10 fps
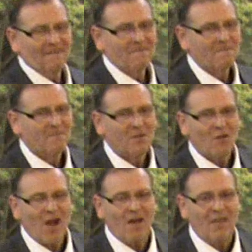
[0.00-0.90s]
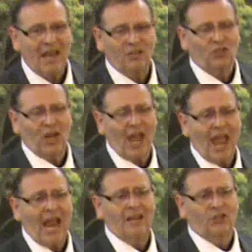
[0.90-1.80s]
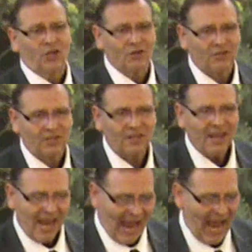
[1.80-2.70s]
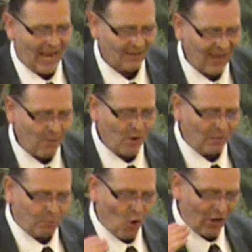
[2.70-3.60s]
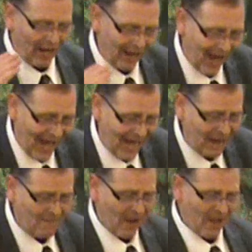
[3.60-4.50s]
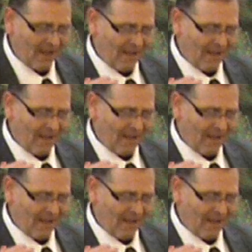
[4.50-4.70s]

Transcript: hallelujah. of the angels as they would proclaim